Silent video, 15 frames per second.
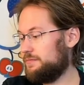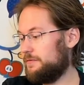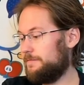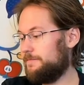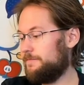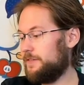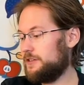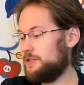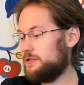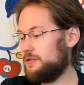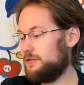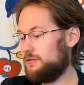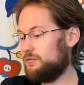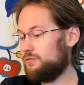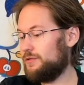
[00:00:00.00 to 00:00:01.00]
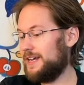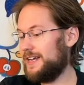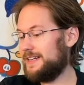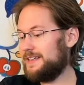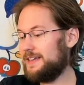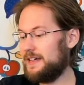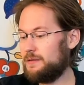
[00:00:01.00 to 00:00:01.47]
professional
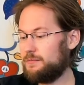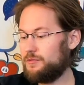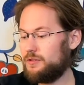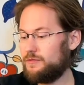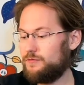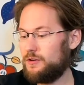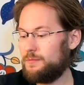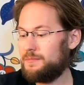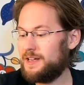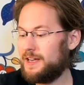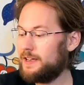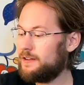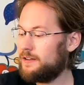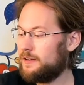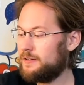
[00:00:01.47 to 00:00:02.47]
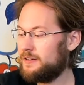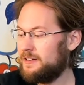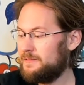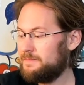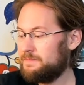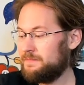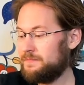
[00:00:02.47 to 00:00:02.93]
grade cameras from Nikon.
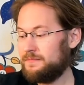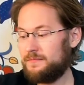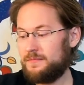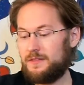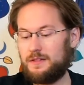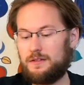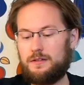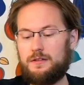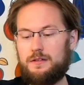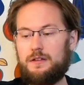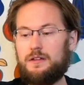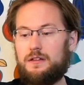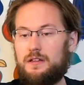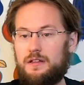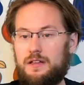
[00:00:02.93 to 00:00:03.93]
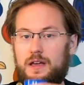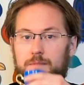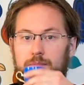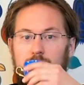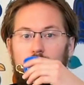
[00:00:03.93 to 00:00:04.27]
Yeah.